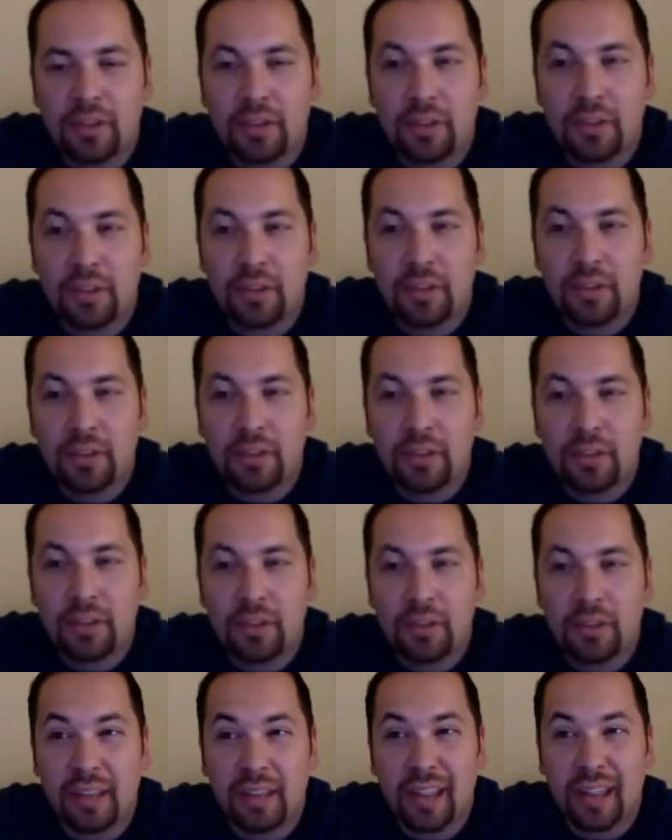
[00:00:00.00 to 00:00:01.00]
game editors get
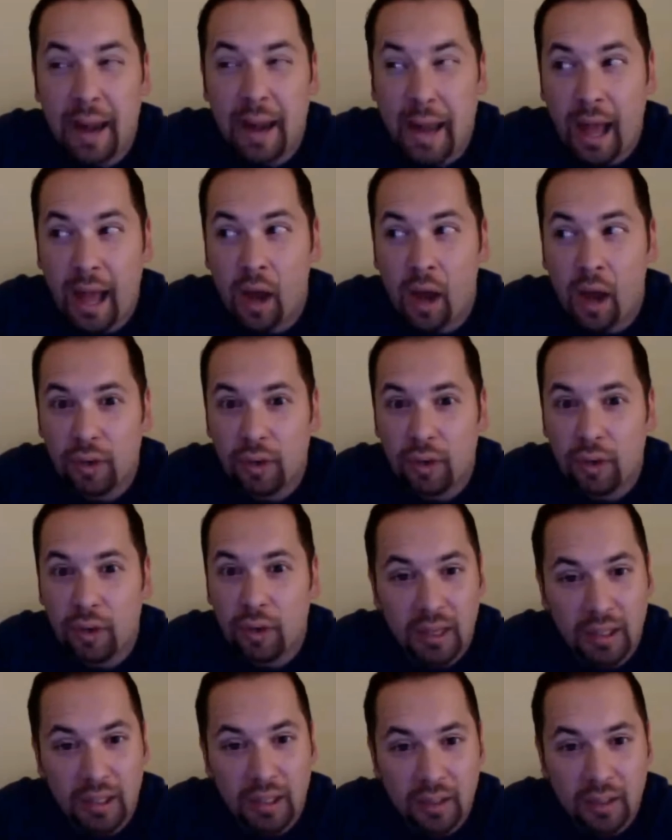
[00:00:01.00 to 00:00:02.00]
now versus what I
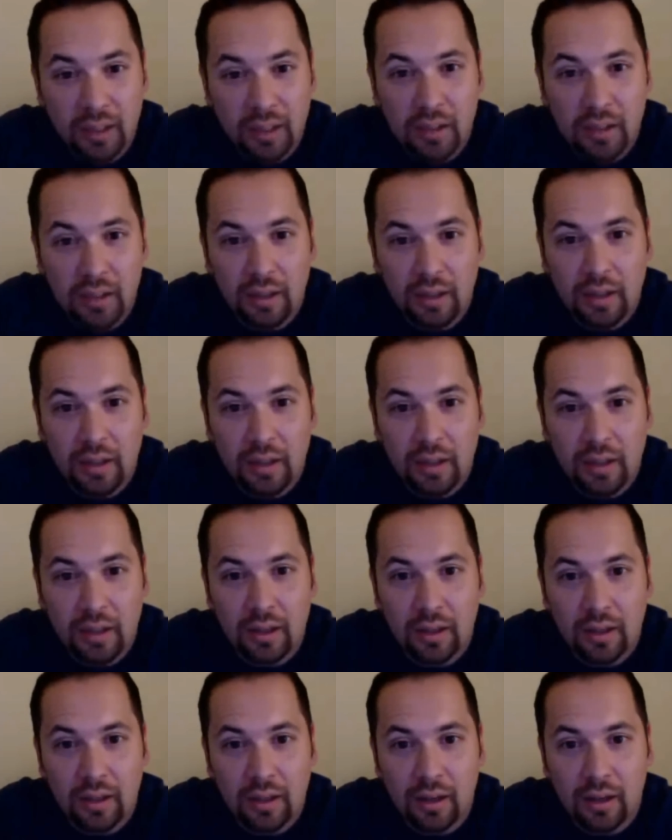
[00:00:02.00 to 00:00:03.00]
was getting,
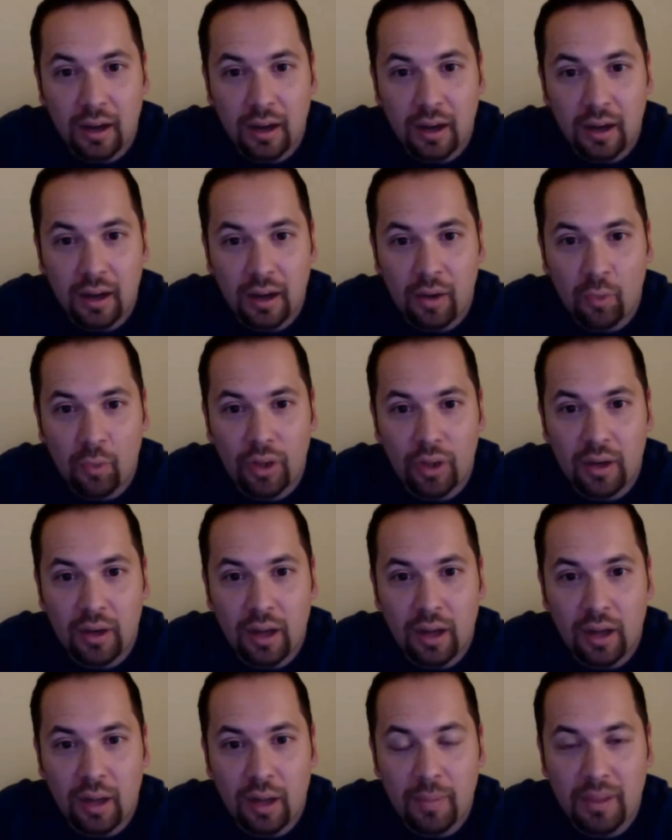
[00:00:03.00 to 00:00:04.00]

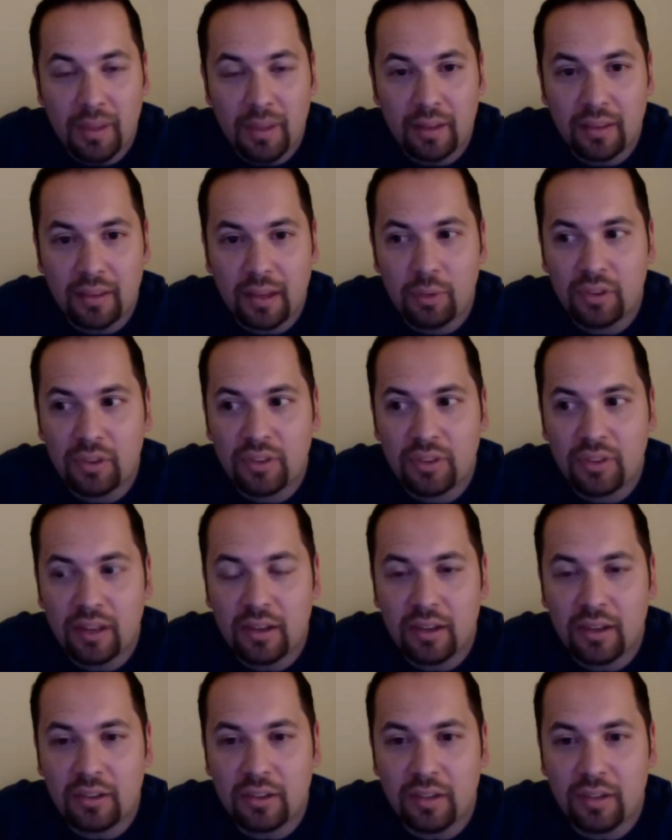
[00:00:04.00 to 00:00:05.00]
they would
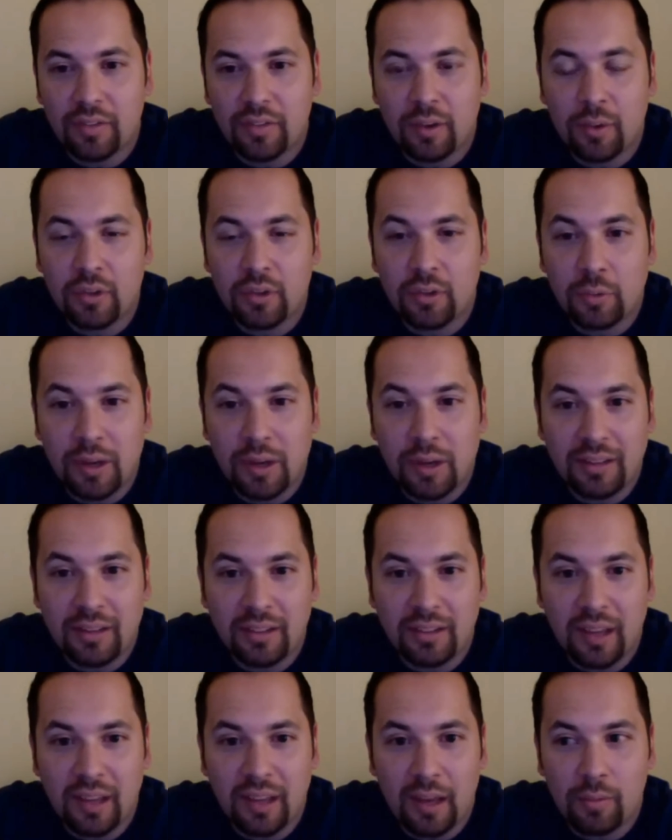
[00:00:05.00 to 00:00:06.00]
send us, if there was a
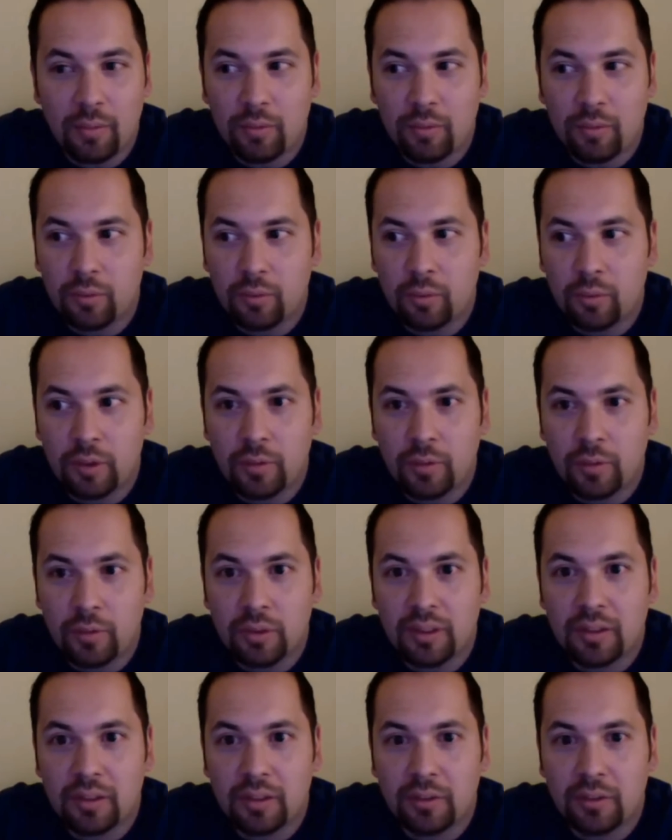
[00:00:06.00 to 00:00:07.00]
racing game, we
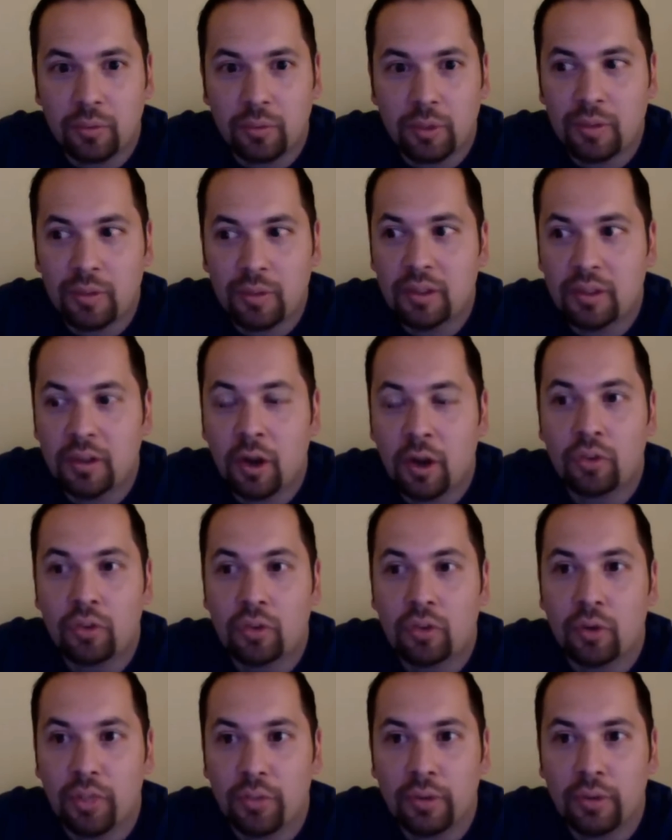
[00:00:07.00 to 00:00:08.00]
would
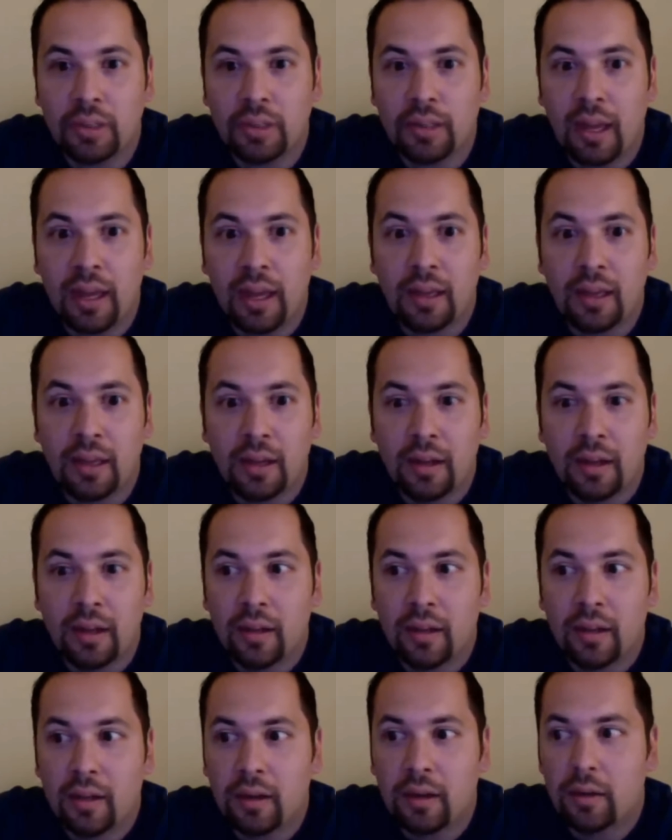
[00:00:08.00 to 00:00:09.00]
go to a
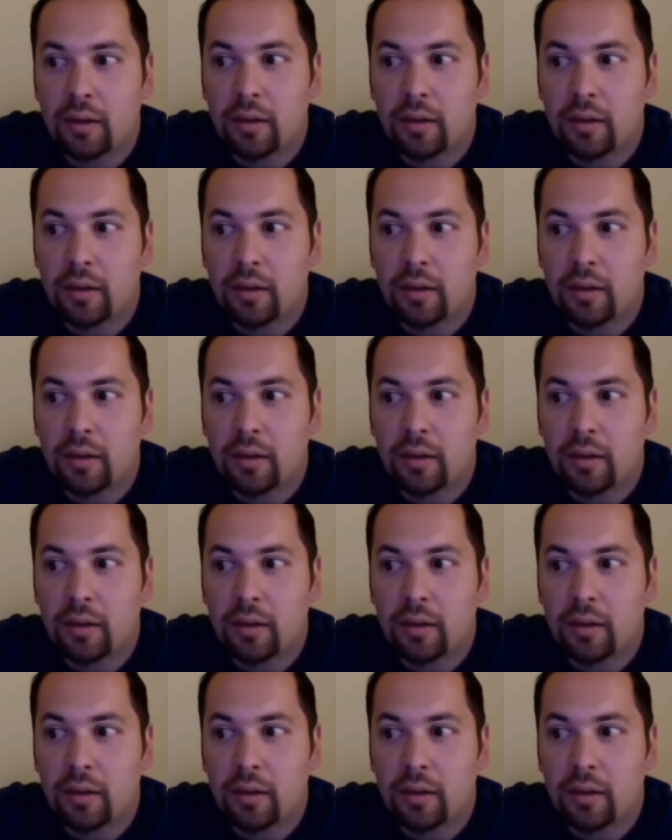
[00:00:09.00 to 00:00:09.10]
3-day